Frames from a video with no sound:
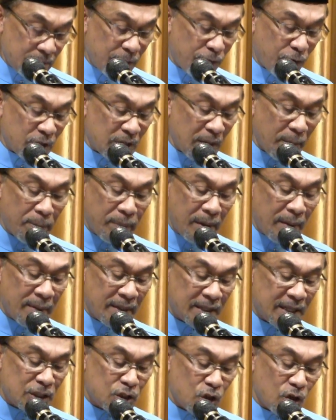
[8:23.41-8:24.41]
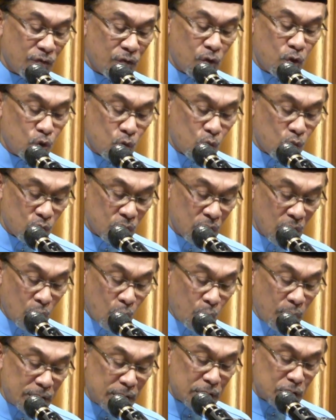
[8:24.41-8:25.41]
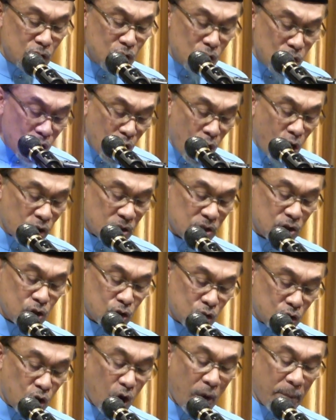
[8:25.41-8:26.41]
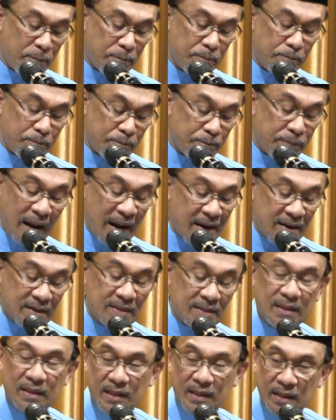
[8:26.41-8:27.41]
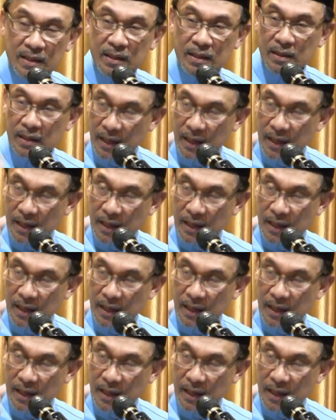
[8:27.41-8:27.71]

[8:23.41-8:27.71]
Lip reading: before the implementation of Hudud, which is not top priority,